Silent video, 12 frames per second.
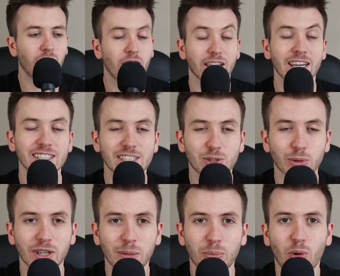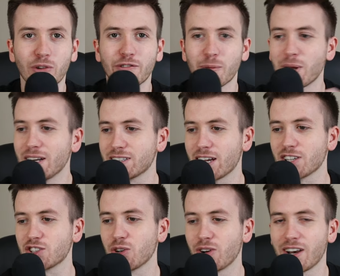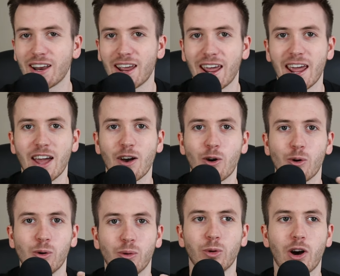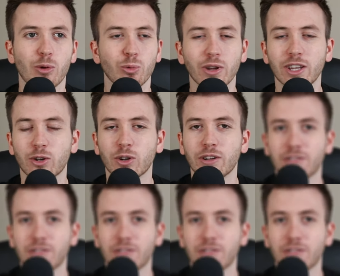I guess it's really important for me to touch on how I really couldn't